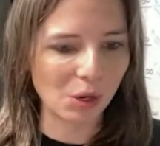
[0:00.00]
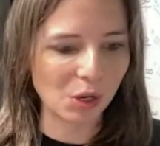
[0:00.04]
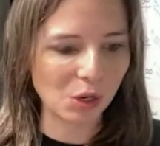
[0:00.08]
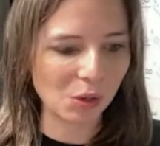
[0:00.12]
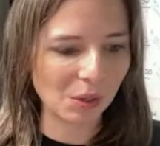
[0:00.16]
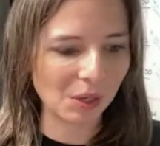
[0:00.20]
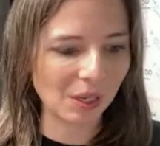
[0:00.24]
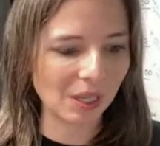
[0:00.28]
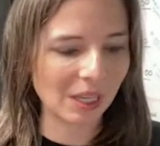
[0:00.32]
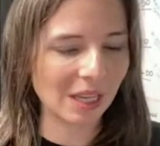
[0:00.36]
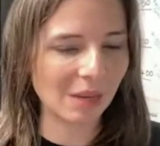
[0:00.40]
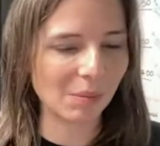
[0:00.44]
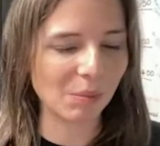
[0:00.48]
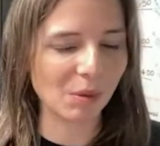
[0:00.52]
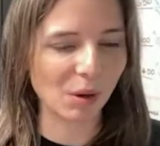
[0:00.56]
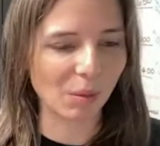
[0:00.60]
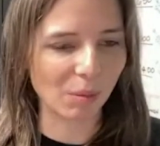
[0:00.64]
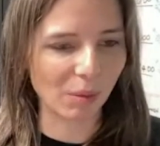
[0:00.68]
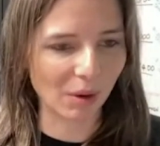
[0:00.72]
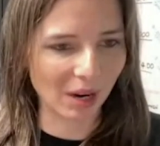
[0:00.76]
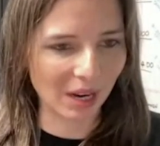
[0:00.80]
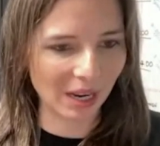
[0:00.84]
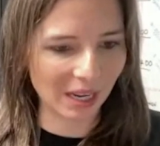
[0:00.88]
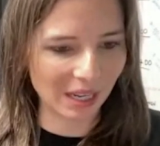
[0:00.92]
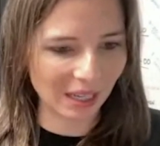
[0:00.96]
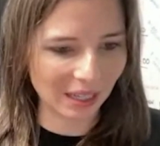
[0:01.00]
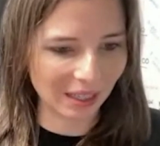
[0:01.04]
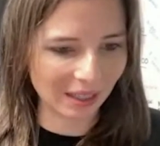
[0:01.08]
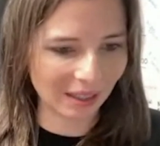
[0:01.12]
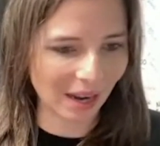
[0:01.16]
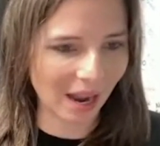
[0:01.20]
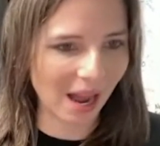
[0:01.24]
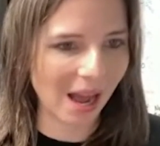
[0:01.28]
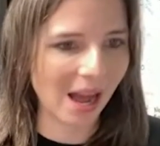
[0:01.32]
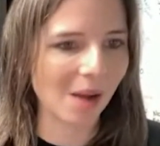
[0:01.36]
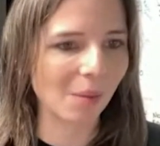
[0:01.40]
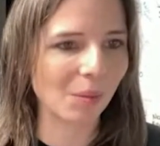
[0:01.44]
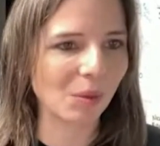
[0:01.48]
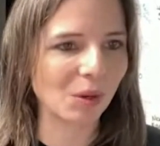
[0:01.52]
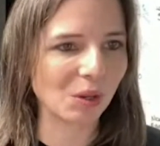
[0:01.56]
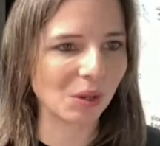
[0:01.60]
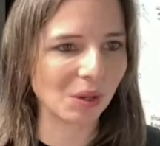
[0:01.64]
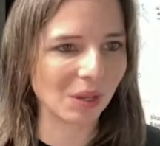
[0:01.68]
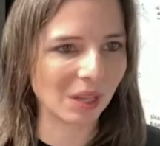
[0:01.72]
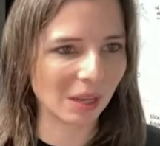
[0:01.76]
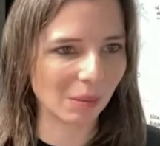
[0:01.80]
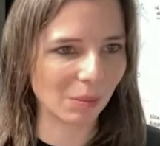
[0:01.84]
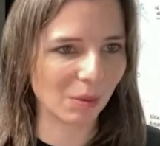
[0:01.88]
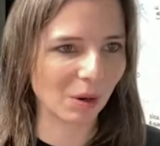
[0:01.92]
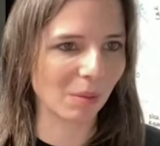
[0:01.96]
when you can keep your brain calm, when you
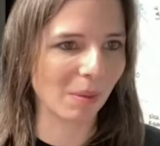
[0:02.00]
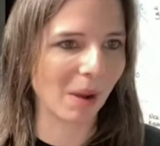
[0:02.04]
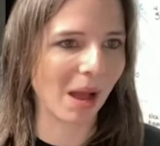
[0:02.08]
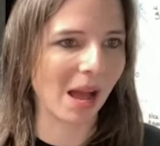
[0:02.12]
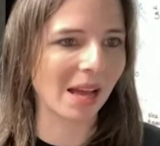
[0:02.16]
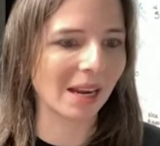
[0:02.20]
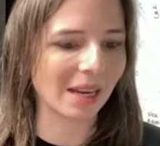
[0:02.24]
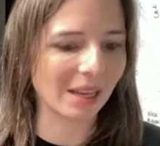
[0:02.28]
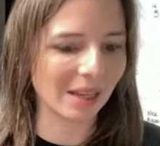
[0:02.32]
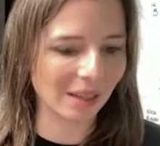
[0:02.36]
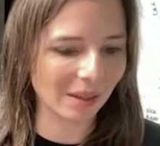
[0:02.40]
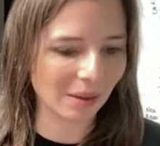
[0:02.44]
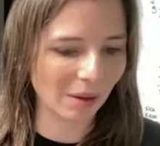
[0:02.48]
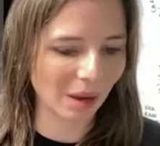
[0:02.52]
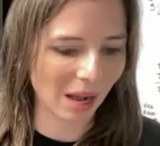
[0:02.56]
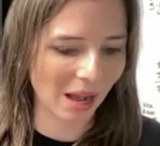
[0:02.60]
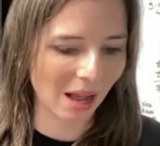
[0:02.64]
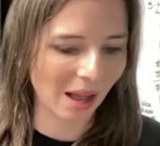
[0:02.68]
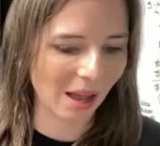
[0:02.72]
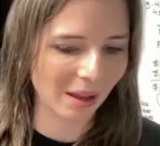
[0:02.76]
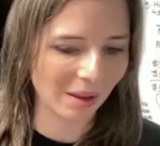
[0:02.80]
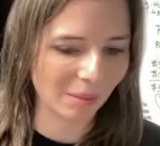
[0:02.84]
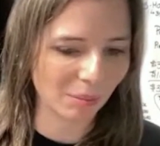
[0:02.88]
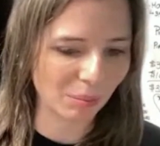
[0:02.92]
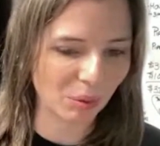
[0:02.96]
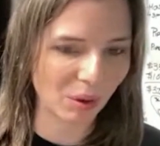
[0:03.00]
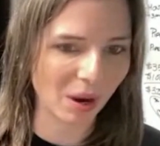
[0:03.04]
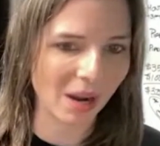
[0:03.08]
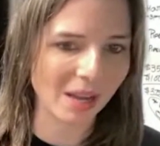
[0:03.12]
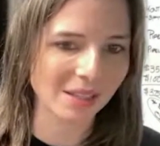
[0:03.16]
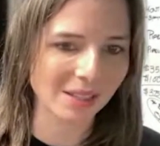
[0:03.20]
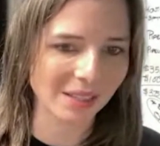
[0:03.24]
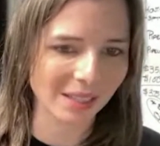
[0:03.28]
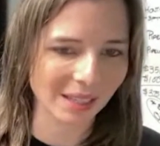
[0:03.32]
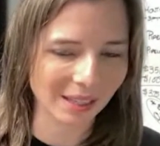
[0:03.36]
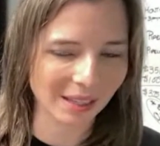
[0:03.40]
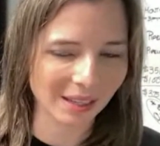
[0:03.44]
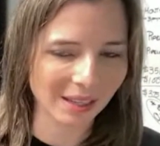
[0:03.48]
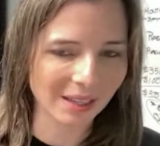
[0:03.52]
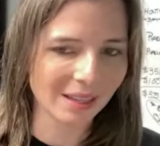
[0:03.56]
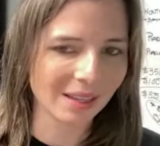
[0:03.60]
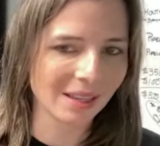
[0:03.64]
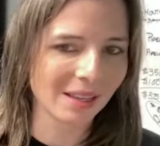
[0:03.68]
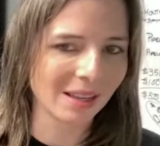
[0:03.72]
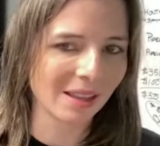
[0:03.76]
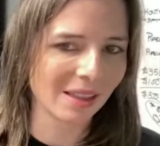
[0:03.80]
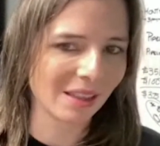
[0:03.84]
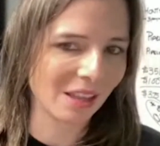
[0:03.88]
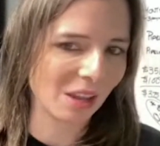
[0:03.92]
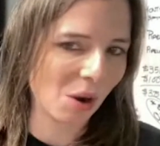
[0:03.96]
can keep your body present,
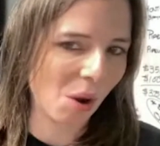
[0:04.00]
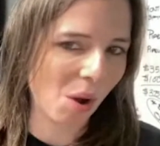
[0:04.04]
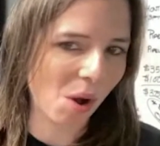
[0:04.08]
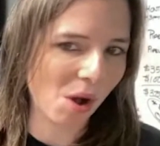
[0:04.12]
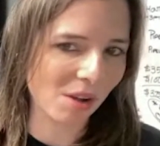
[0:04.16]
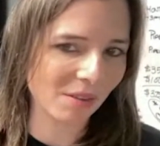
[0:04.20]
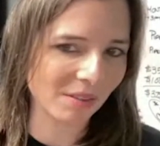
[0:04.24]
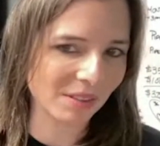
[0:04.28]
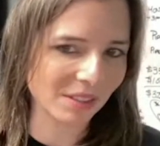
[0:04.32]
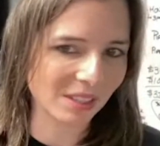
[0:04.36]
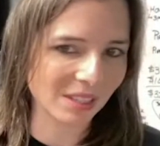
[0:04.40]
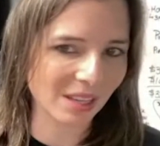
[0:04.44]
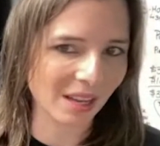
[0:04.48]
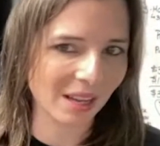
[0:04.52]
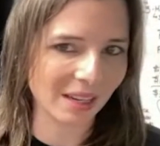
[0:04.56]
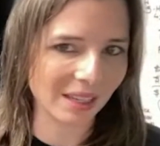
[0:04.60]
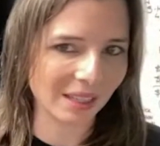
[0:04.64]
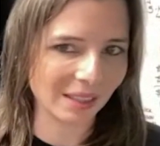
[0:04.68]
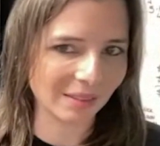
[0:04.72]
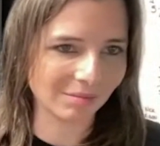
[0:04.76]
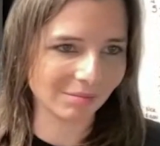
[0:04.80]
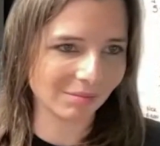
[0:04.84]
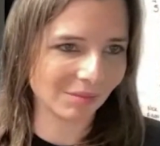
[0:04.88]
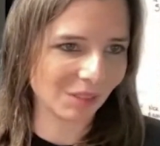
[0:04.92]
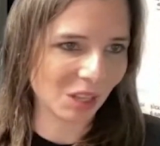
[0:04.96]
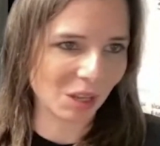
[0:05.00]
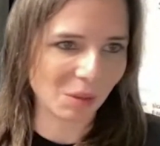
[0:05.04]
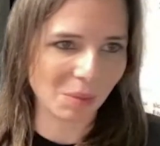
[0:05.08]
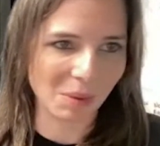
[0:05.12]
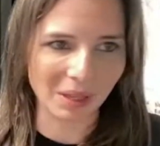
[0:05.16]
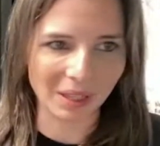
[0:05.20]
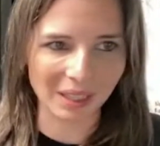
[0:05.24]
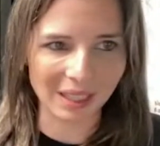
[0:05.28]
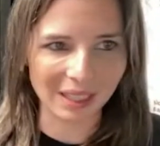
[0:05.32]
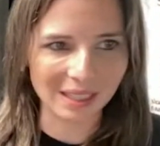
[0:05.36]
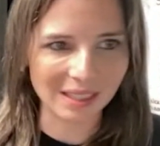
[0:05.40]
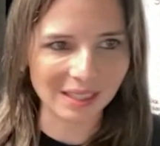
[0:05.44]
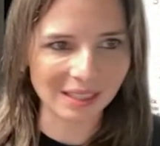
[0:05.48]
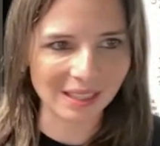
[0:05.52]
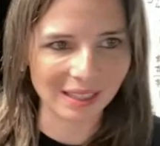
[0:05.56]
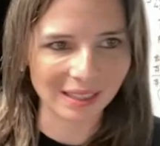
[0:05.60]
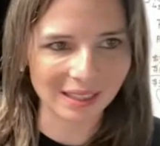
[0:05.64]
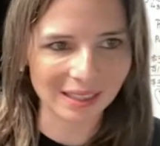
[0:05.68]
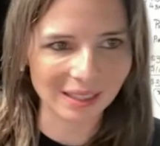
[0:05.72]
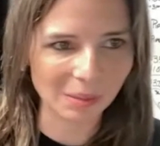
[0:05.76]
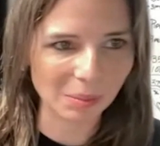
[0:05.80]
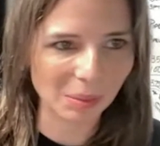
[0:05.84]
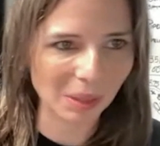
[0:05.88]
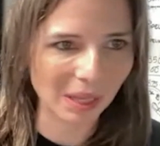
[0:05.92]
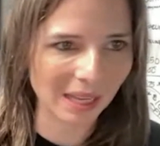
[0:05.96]
then all of a sudden the ability to
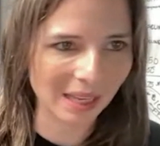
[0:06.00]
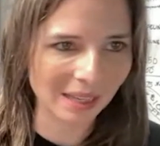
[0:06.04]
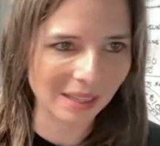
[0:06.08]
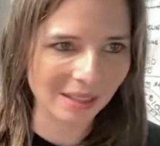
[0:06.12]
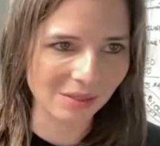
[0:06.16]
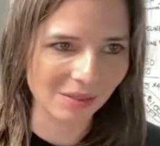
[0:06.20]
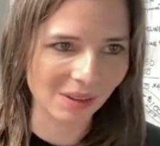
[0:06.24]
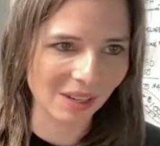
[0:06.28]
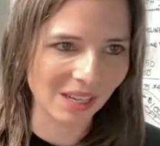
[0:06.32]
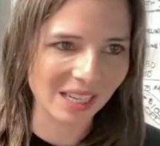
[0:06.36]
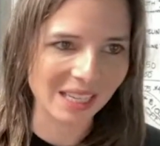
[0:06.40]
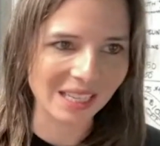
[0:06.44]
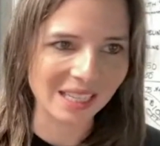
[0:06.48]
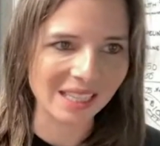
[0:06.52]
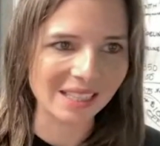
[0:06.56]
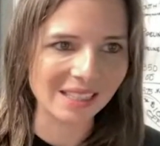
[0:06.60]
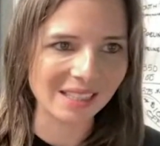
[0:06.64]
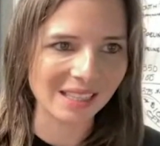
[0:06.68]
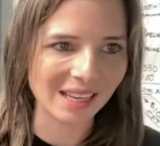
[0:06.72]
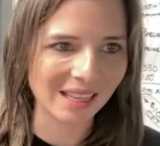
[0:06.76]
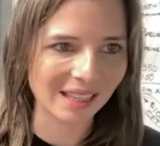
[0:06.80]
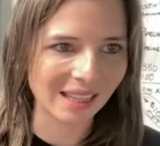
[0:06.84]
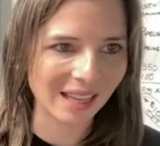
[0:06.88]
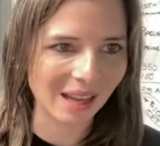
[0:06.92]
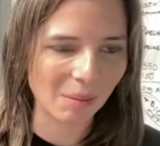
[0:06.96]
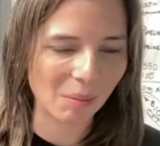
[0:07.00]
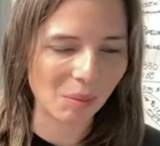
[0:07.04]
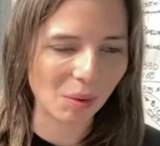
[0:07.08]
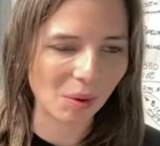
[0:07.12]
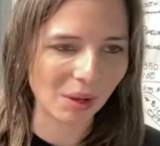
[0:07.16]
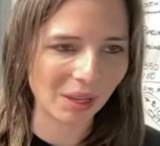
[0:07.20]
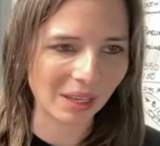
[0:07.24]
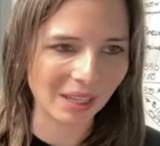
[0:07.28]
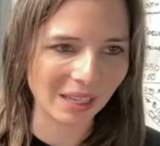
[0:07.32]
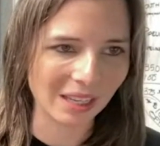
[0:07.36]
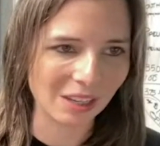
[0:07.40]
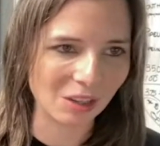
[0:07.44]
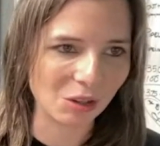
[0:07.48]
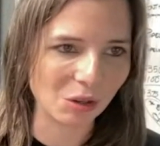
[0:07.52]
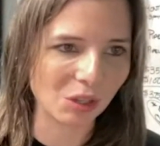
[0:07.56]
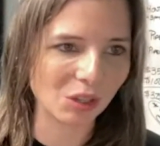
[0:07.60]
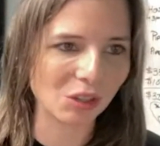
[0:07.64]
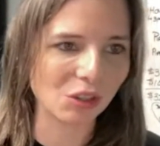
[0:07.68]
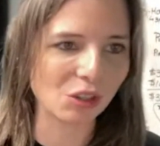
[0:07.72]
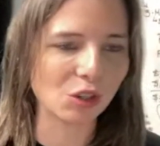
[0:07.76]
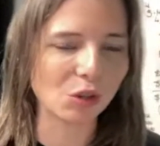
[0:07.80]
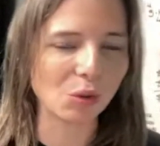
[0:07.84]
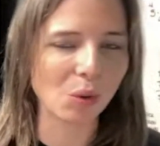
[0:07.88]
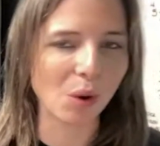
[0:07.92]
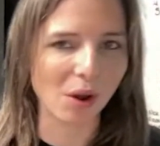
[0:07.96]
stick to the plan is very easy at that point, and you
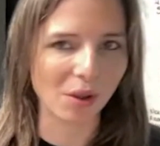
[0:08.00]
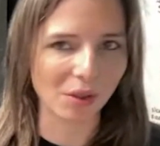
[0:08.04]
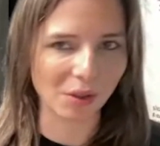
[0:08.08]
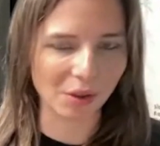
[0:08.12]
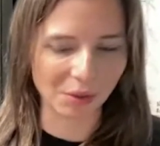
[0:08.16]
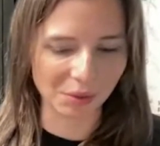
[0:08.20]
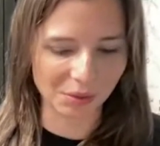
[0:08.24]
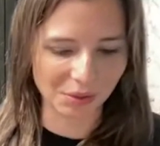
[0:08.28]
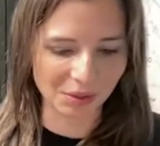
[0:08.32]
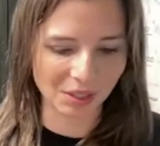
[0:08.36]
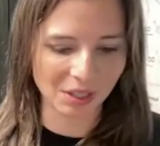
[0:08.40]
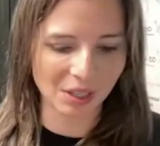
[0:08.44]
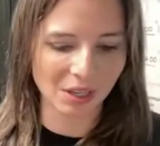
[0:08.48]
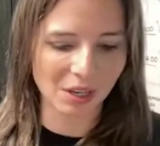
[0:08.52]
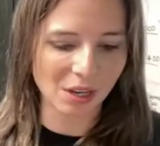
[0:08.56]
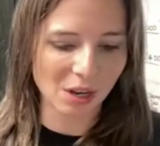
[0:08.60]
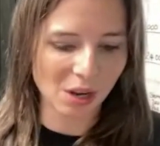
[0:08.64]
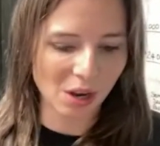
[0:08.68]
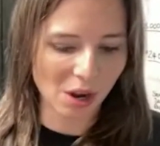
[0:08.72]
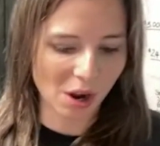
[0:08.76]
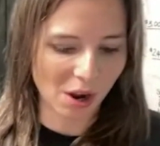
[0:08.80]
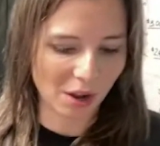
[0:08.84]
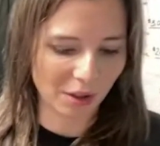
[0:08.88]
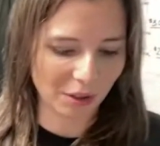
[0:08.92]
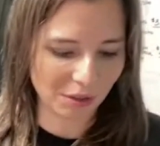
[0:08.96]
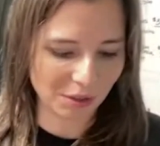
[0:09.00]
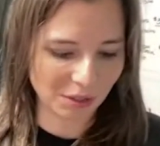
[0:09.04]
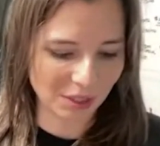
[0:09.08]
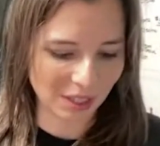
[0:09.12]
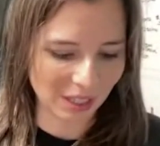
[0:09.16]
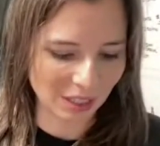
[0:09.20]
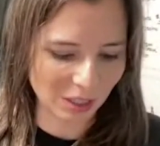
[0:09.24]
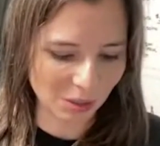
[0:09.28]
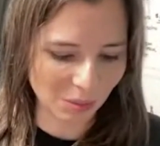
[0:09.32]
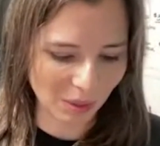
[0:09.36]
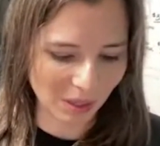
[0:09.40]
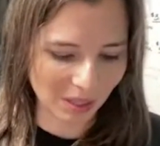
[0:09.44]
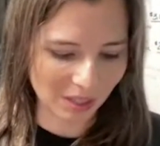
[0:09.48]
can do all those things.